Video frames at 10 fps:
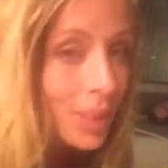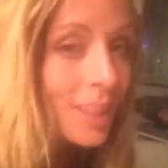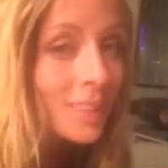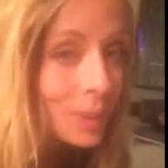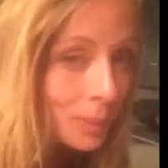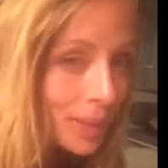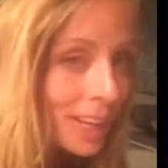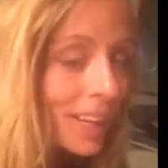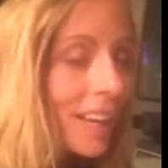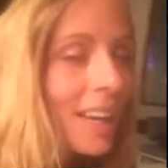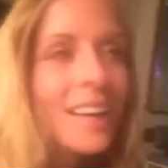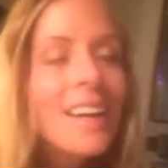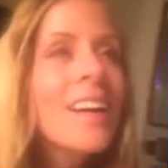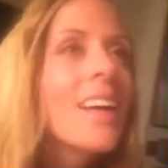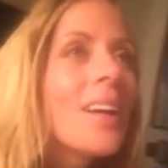really intimidating,
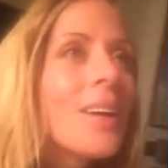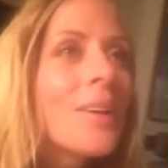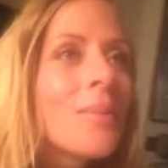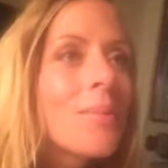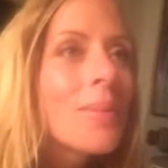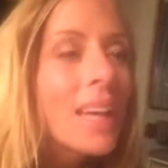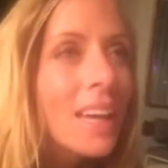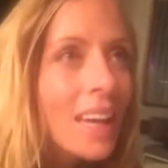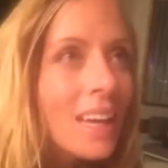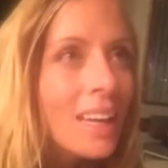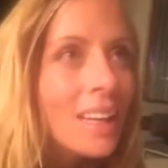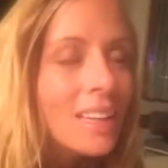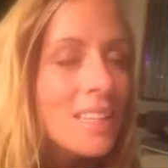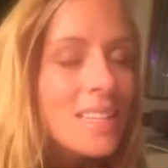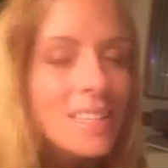and
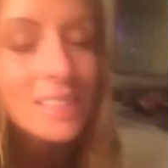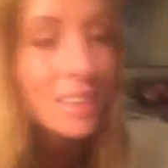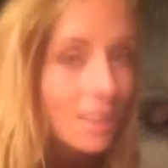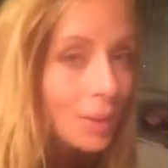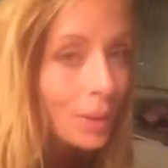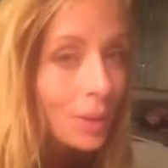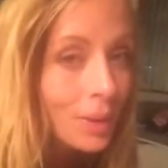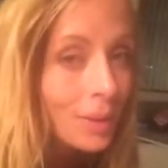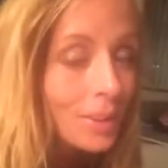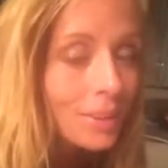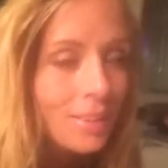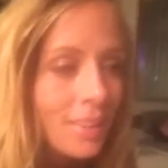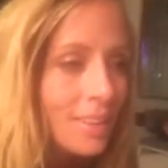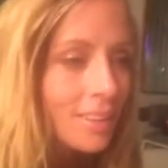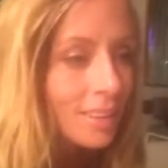I
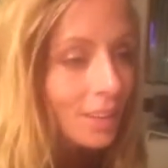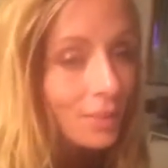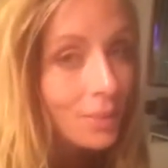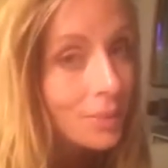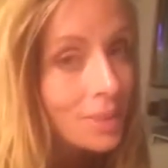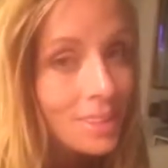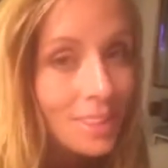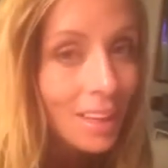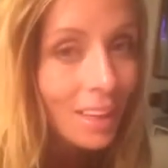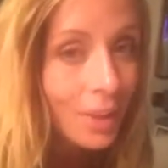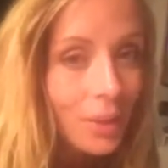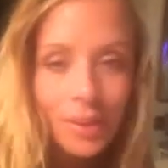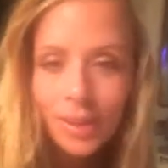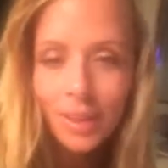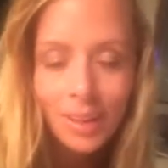don't know what to say.
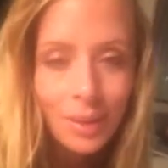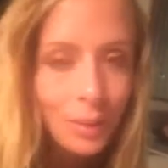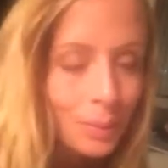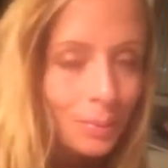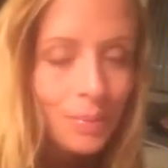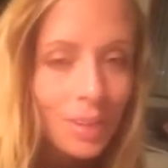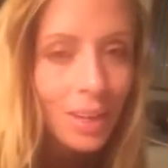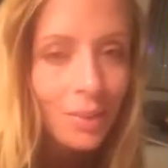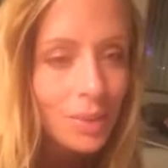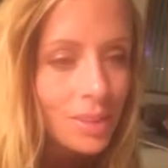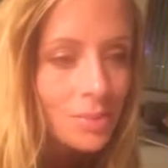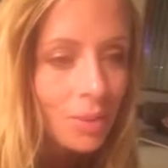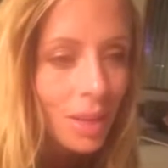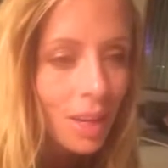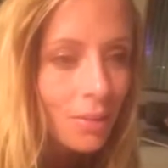I
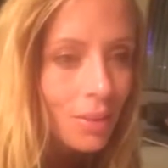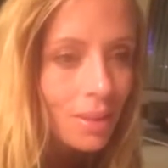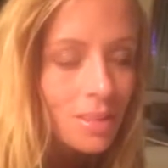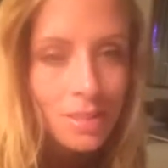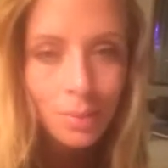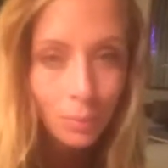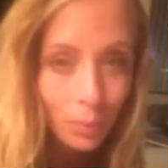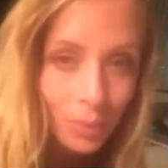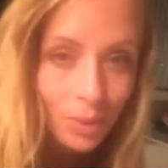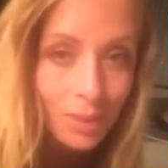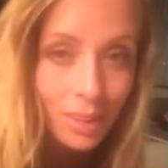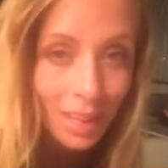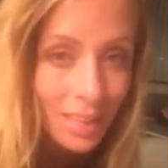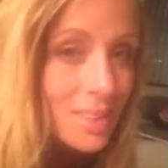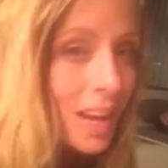was running with some
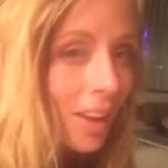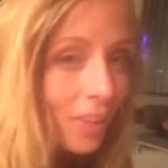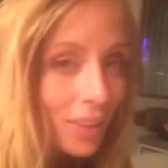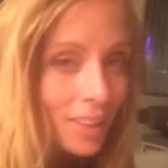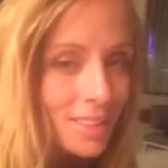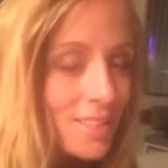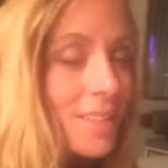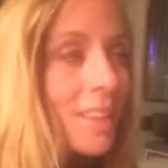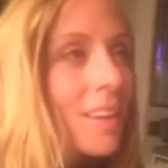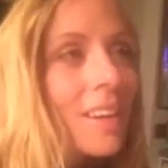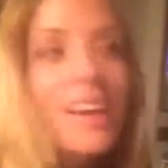world-class athletes